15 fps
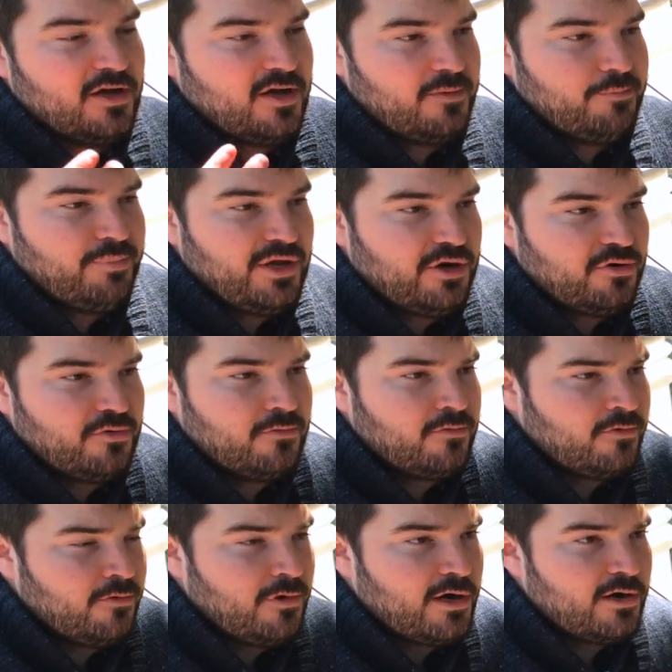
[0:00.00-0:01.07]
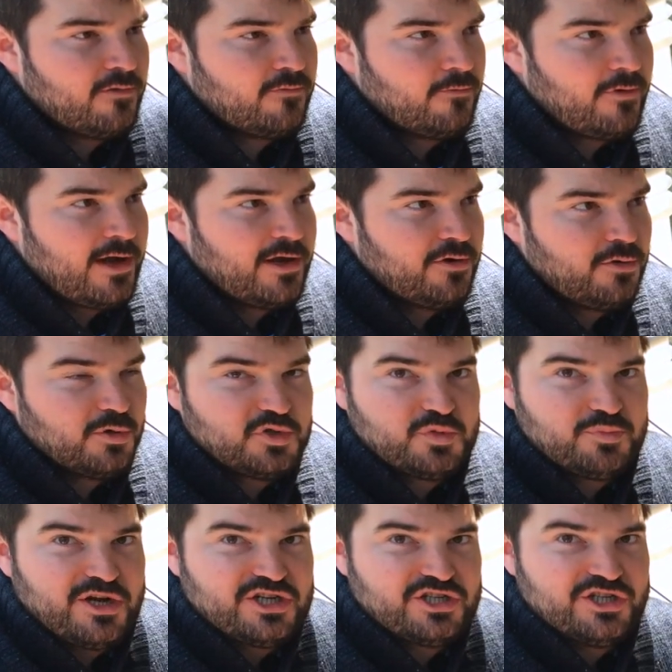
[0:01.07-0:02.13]
uh, Pinot Noir varietal
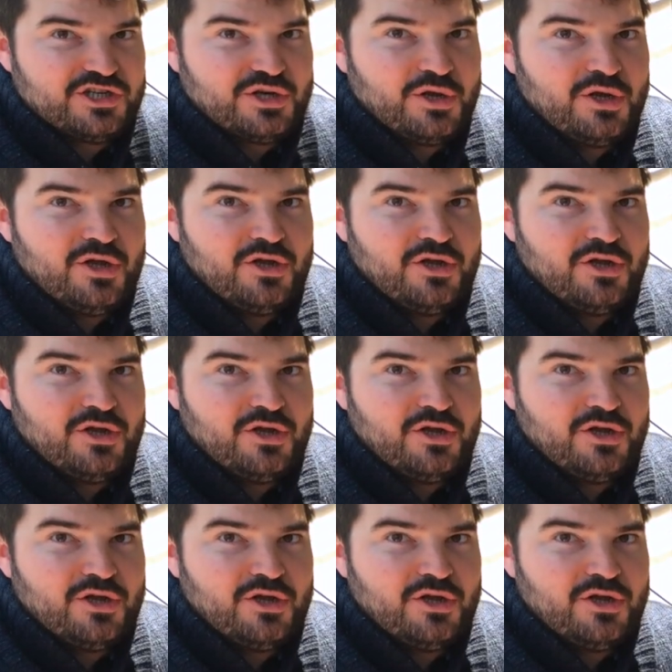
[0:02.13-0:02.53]
expression.